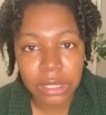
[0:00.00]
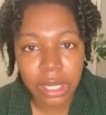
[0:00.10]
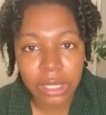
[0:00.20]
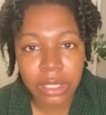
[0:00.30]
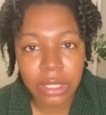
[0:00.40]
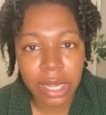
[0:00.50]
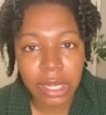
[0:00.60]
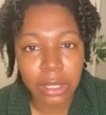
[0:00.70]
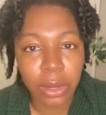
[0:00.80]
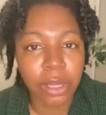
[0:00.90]
and like just like
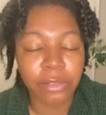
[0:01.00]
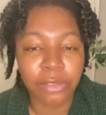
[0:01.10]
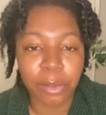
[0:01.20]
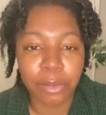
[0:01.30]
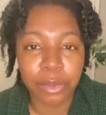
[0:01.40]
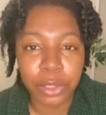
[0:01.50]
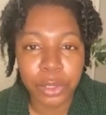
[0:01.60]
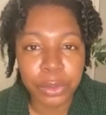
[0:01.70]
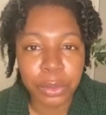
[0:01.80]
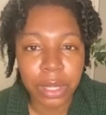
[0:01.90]
learning from
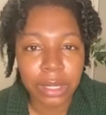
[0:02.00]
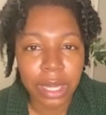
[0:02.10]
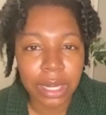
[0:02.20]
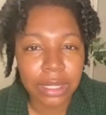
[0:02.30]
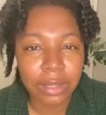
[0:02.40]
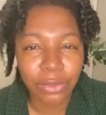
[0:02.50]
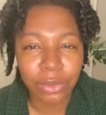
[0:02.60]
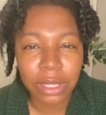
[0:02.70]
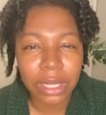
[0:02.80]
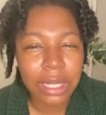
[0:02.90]
you, like that it's
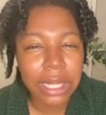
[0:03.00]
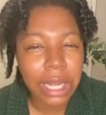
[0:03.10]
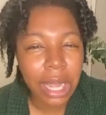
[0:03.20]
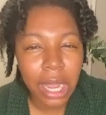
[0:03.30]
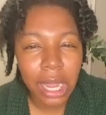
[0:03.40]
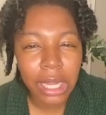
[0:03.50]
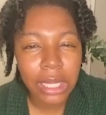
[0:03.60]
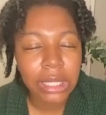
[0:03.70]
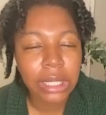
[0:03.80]
really not